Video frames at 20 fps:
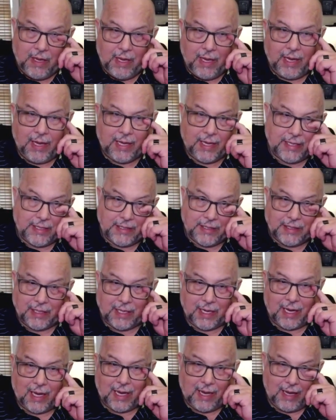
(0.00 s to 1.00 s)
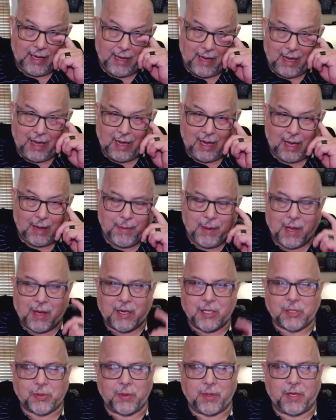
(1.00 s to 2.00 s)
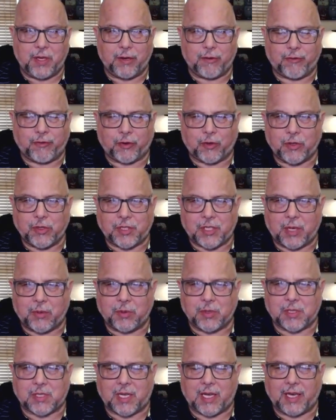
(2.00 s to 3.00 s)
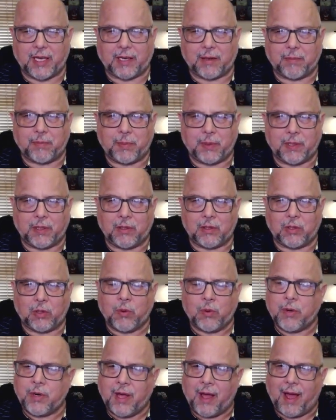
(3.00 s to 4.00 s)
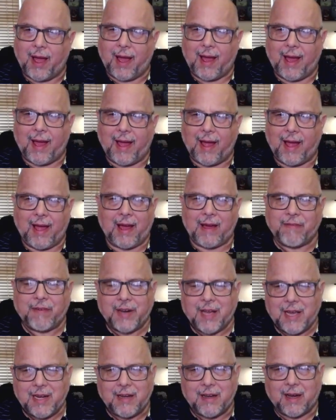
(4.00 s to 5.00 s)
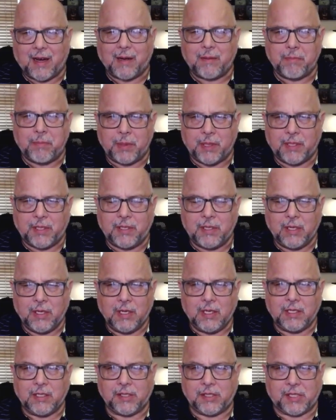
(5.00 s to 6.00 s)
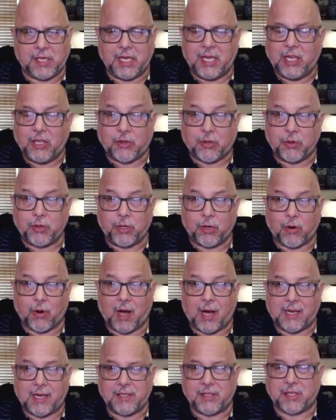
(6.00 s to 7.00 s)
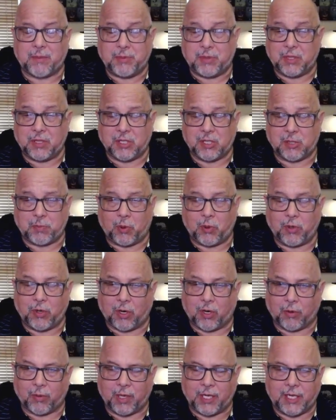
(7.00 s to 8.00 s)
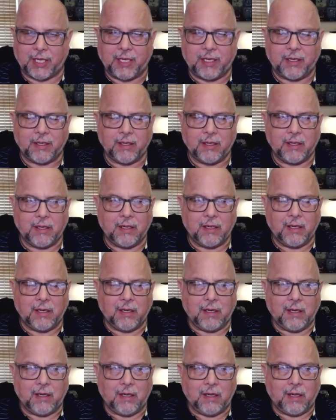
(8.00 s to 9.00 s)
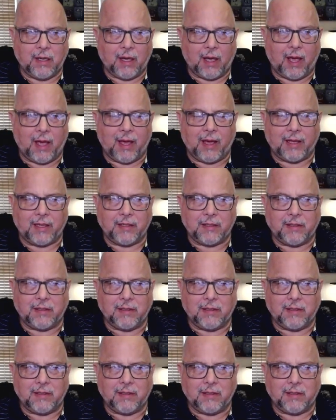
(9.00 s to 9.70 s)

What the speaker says: And I'll be honest with you, at first I was like, "But Lord, haven't I not been seeing through your eyes up to this point already?" And